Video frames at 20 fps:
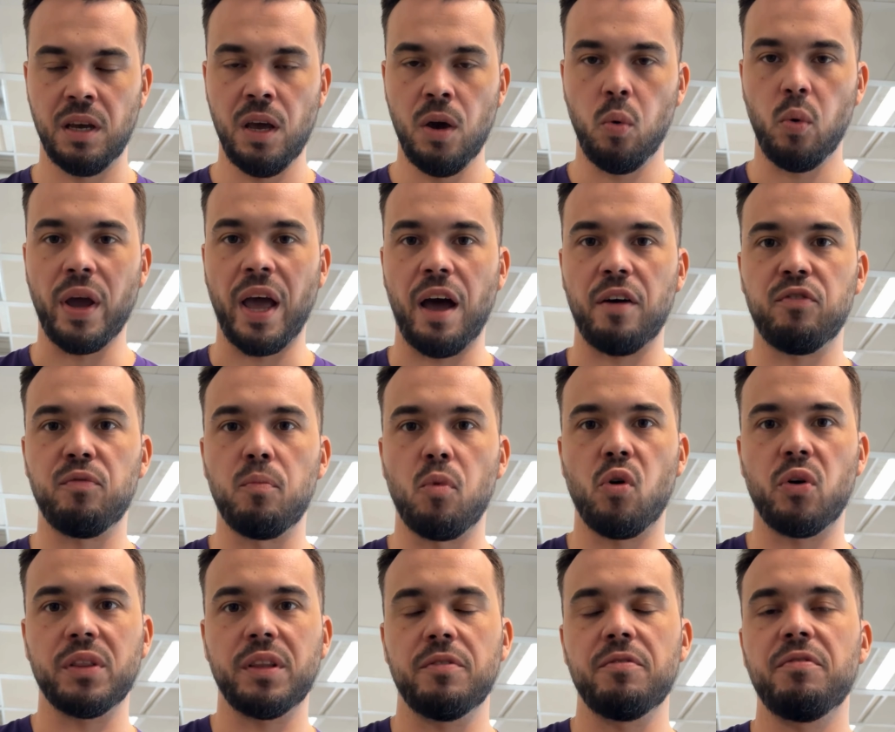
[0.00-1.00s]
We have
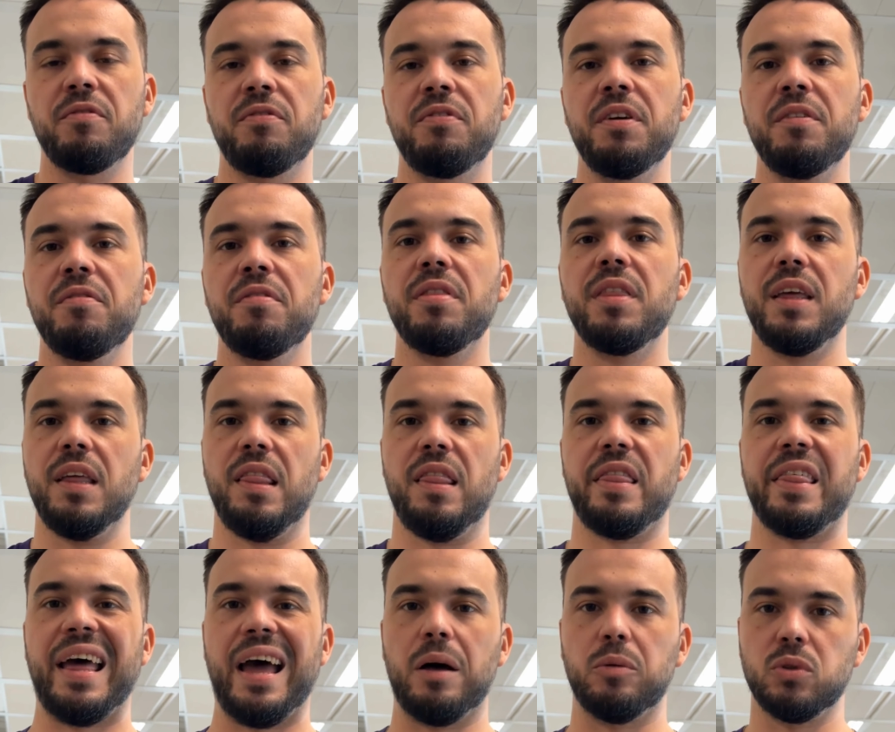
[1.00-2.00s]
more than
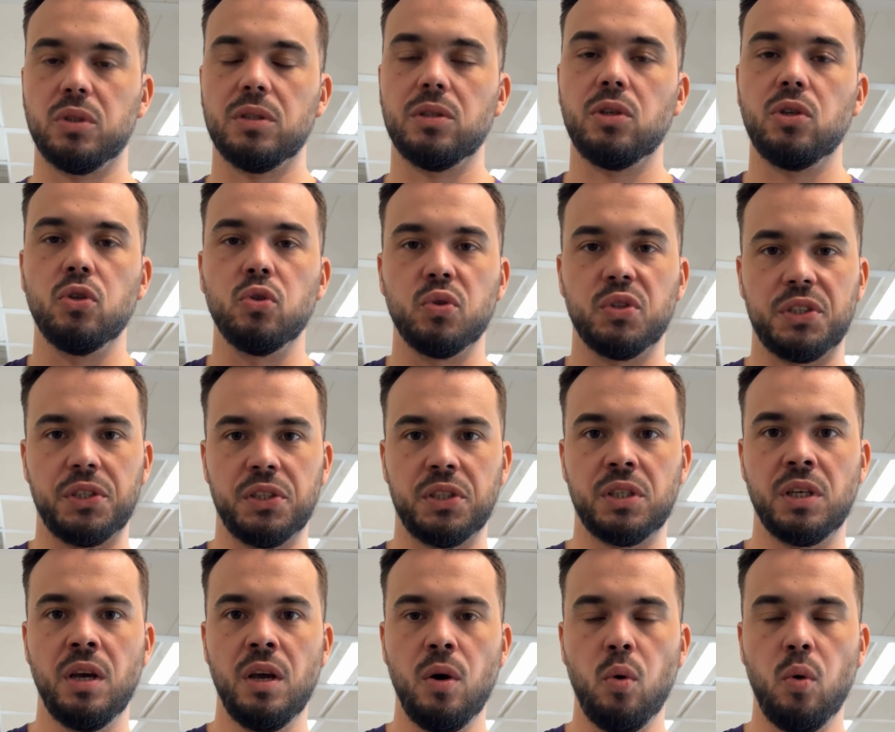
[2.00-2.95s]
15,000 users,